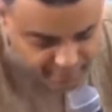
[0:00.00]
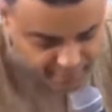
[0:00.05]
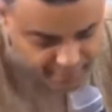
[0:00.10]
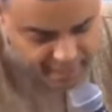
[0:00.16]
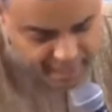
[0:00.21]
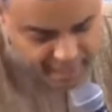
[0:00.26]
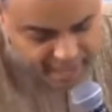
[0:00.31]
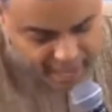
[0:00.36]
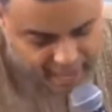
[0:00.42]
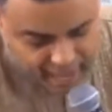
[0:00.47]

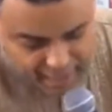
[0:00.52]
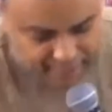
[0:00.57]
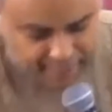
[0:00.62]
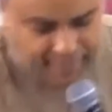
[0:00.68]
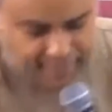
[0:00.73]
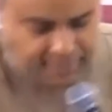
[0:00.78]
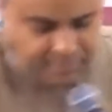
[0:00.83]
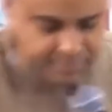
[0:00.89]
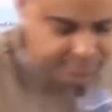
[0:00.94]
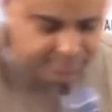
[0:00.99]

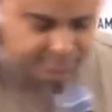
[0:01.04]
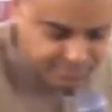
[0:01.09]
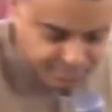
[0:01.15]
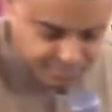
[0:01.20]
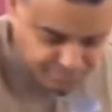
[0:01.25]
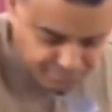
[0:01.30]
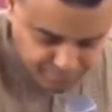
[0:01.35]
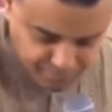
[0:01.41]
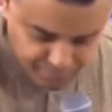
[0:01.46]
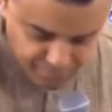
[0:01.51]
Amen.
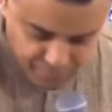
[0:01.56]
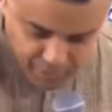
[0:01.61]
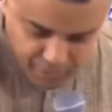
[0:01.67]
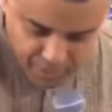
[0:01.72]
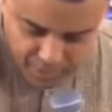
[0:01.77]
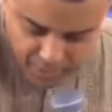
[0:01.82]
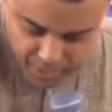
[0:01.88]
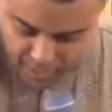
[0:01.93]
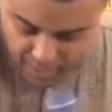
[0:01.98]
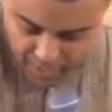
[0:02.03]

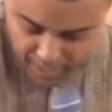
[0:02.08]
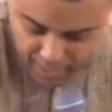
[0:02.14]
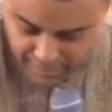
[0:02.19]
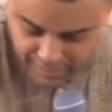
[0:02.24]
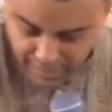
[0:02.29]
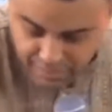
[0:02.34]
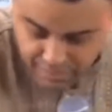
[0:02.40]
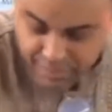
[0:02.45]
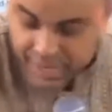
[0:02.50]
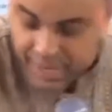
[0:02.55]
As
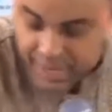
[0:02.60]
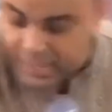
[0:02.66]
every head is